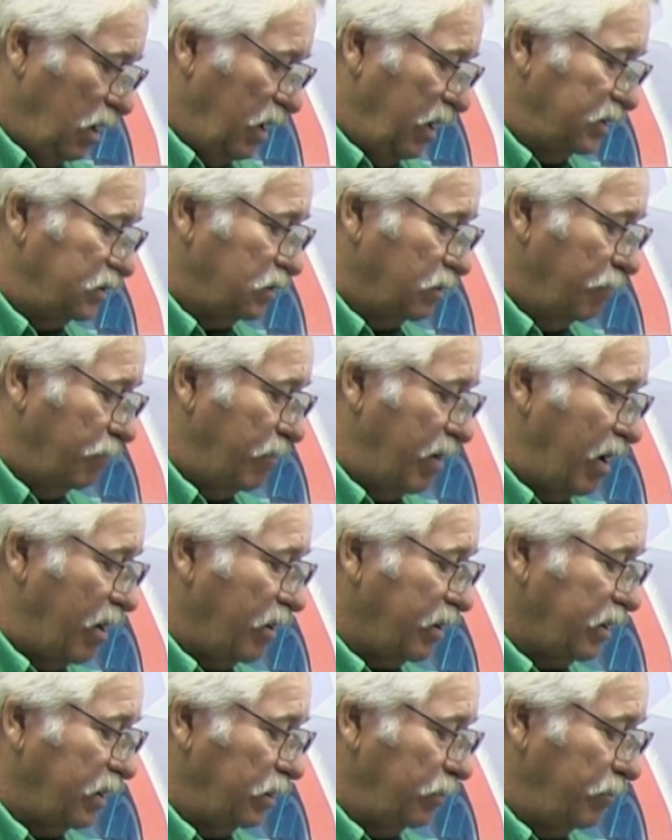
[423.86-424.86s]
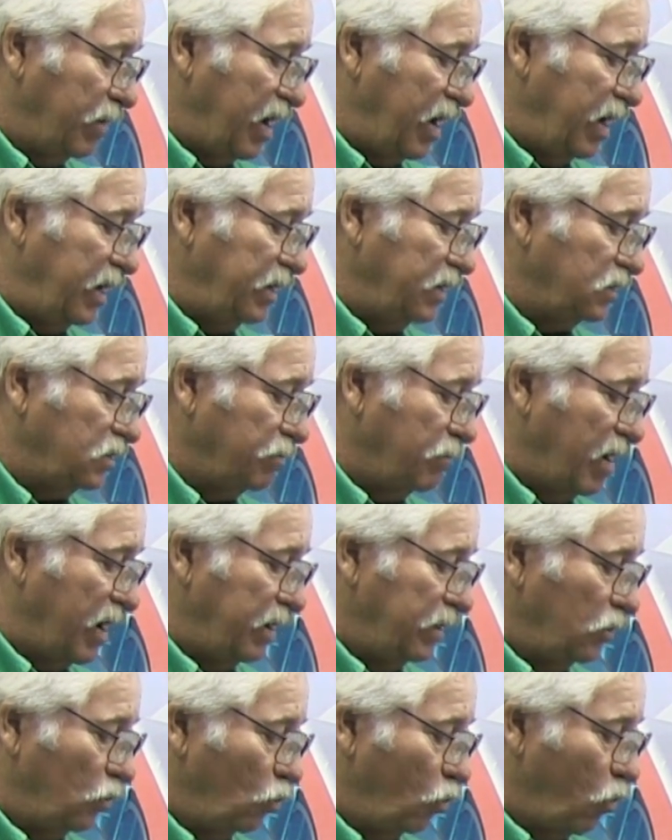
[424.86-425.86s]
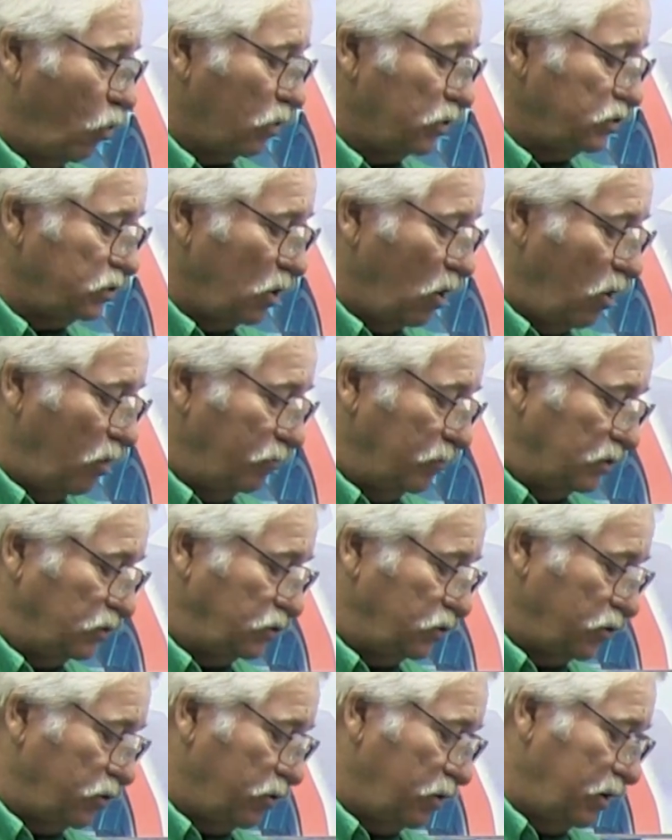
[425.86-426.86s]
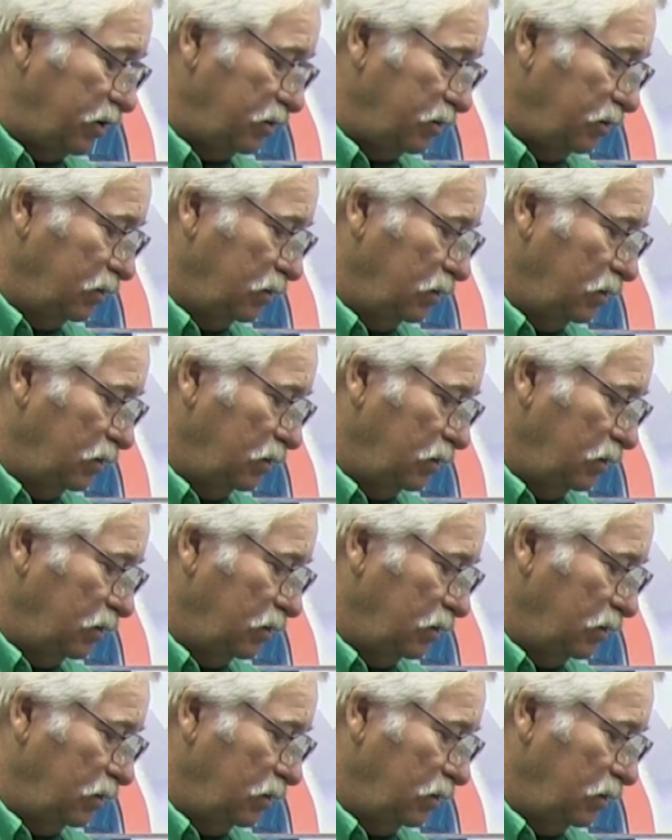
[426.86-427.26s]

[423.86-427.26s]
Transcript: It's American made. It's made in Warsaw, Missouri,